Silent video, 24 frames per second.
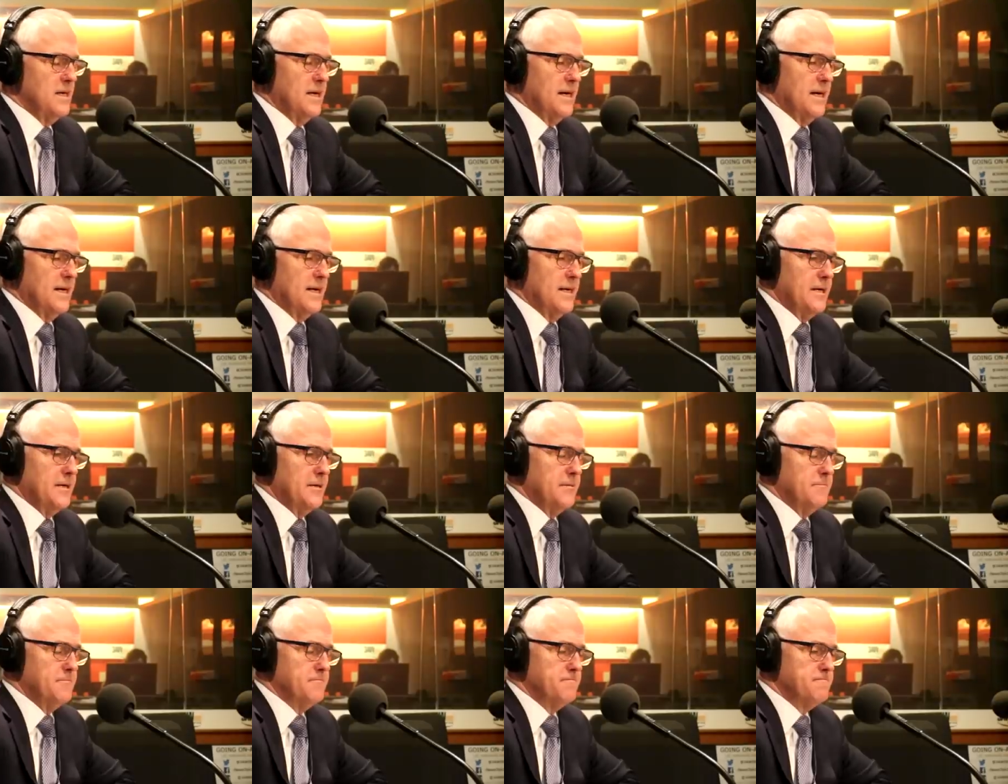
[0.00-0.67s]

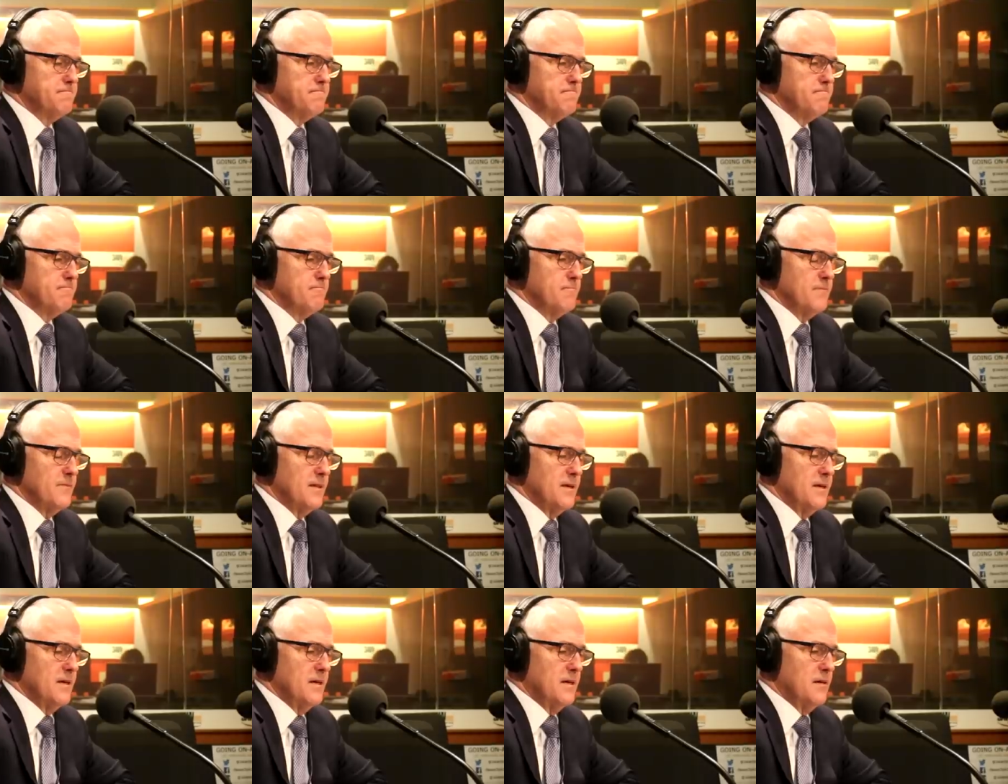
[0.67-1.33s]

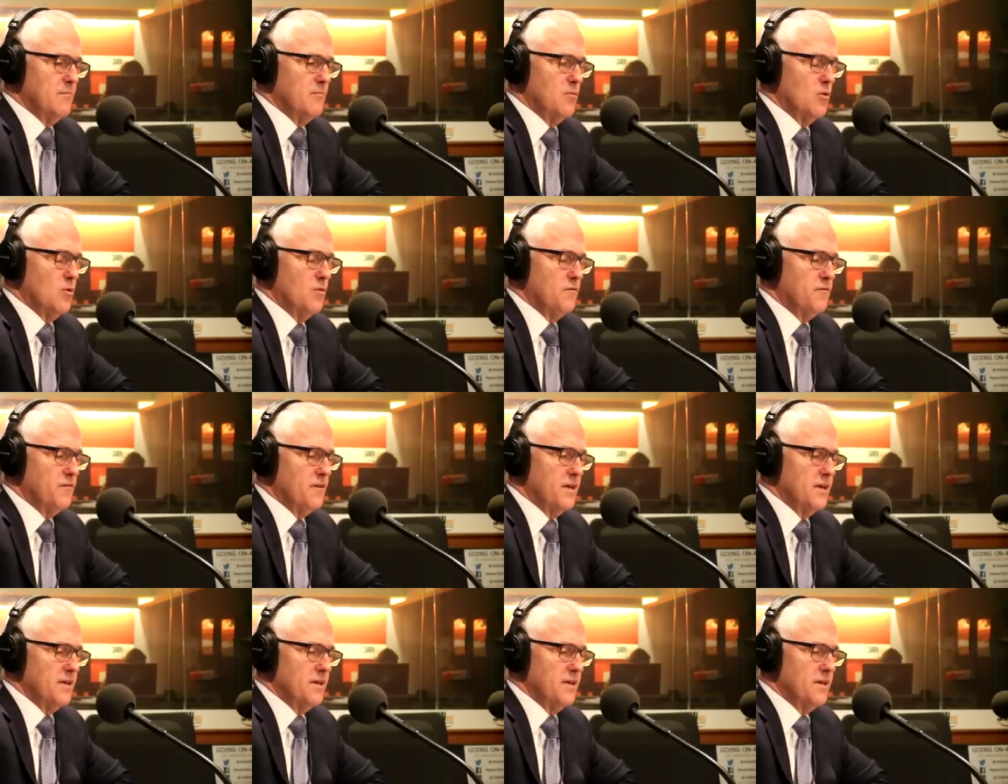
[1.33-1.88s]
more